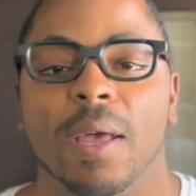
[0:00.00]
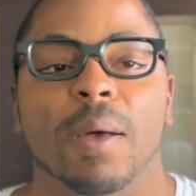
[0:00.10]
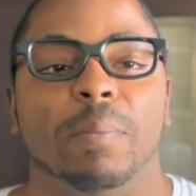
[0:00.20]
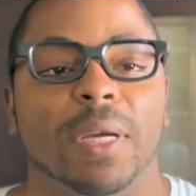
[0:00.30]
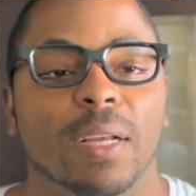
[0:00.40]

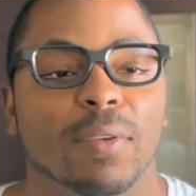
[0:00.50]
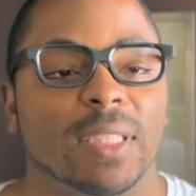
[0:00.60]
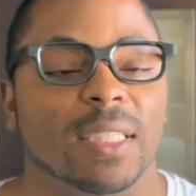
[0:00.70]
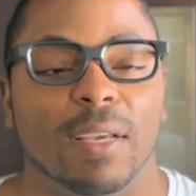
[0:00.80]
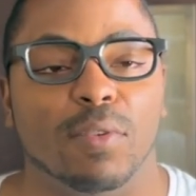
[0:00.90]
But it
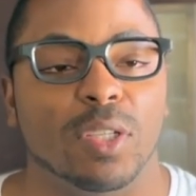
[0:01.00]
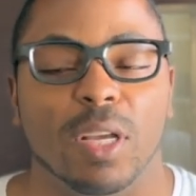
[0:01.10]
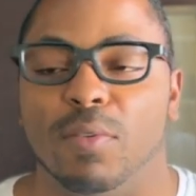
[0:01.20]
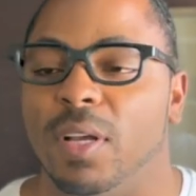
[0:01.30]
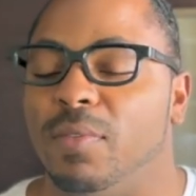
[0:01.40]

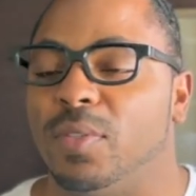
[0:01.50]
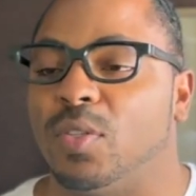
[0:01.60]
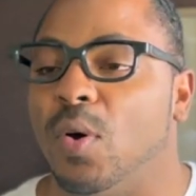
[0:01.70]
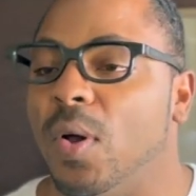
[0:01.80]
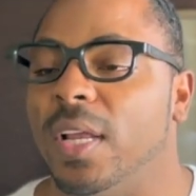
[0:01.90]
was
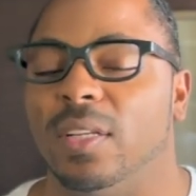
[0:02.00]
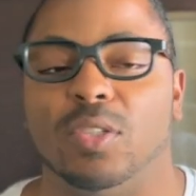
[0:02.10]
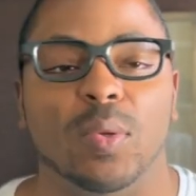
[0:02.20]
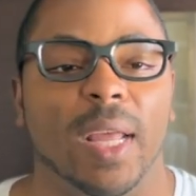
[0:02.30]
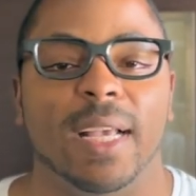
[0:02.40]
going
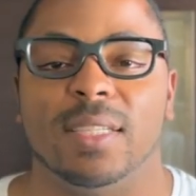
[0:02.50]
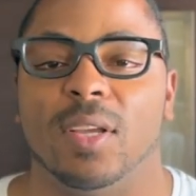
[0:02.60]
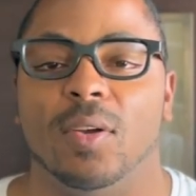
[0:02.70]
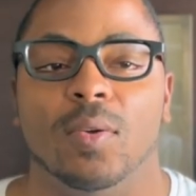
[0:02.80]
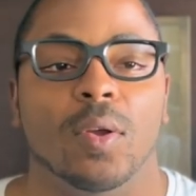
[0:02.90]
too late,
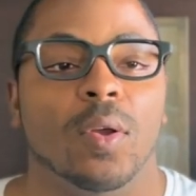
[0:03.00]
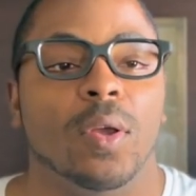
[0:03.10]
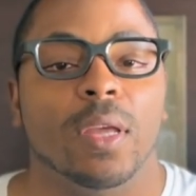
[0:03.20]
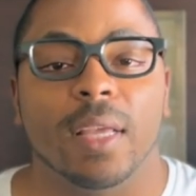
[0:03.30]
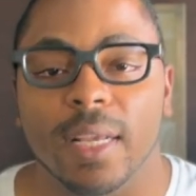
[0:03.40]
so
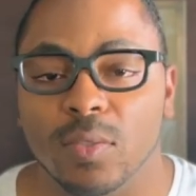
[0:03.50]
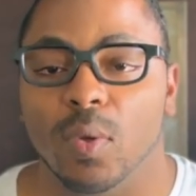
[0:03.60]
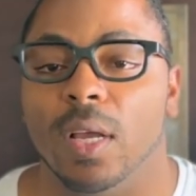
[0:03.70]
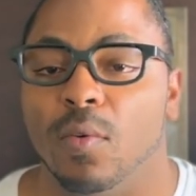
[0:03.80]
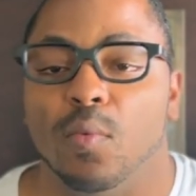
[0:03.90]
guess
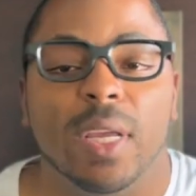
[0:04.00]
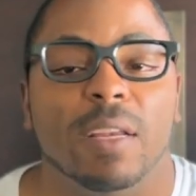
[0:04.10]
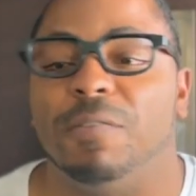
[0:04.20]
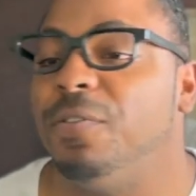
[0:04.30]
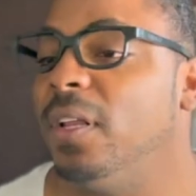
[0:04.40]
what? We didn't
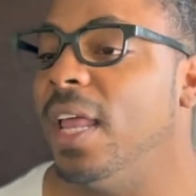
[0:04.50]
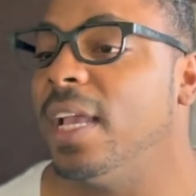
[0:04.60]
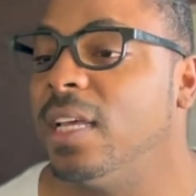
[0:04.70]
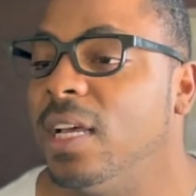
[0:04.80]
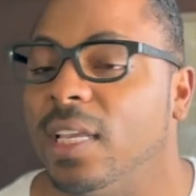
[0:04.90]
feel like
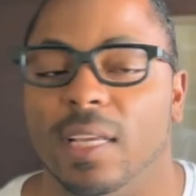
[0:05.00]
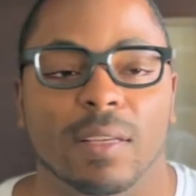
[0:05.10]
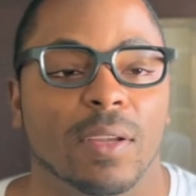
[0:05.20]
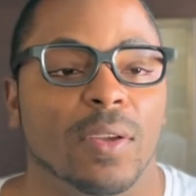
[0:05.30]
cooking.